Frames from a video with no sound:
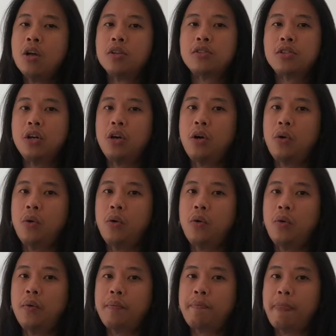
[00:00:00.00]
So
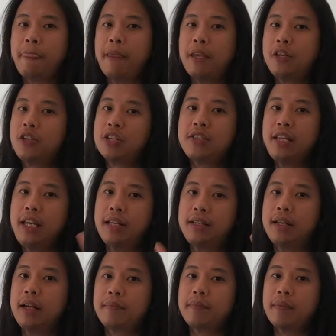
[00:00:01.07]
you just need